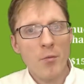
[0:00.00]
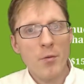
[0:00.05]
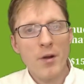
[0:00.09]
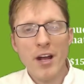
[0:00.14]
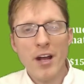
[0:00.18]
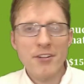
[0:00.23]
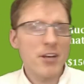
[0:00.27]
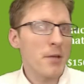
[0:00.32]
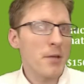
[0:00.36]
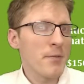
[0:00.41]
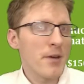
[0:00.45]
We're
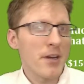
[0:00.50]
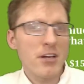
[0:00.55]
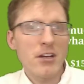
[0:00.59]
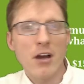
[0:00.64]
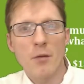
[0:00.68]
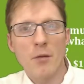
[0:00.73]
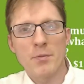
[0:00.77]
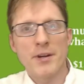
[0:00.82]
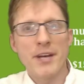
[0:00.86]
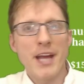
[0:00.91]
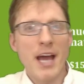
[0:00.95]
not talking about a
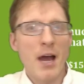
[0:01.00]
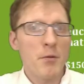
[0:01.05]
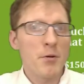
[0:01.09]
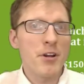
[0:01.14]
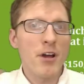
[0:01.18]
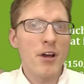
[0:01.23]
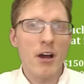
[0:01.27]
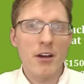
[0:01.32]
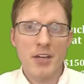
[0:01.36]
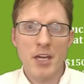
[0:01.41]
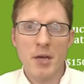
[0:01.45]
company now, we're
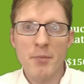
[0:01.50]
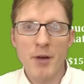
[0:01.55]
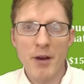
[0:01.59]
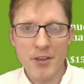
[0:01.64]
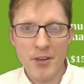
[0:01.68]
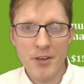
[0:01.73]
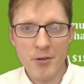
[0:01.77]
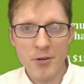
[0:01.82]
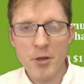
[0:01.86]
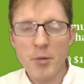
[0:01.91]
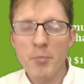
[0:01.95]
talking about
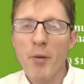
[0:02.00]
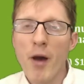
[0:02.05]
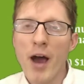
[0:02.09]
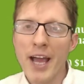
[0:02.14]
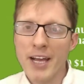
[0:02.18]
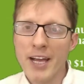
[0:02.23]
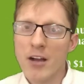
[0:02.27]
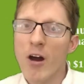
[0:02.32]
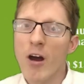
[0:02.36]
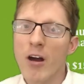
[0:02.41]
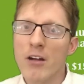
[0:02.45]
you. You buy
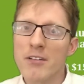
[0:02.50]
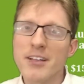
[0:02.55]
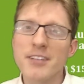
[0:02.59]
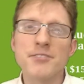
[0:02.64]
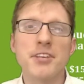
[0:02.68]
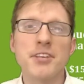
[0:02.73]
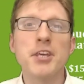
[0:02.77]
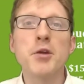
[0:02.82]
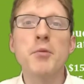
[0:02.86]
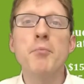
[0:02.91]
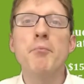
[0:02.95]
a car, let's
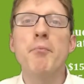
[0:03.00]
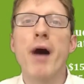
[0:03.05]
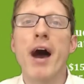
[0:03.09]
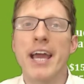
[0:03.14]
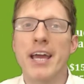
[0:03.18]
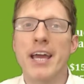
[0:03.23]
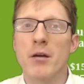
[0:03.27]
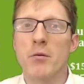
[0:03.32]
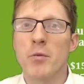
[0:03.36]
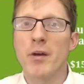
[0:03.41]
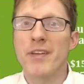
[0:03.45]
say you buy
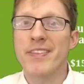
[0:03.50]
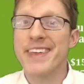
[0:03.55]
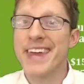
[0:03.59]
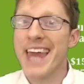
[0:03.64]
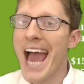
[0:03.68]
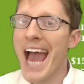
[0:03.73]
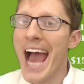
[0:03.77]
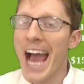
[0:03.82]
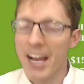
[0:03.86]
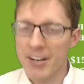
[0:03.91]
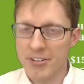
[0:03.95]
it with
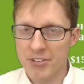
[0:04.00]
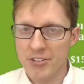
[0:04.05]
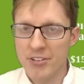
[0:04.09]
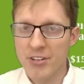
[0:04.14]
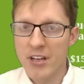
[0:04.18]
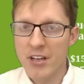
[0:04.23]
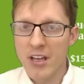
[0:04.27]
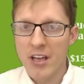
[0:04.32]
cash.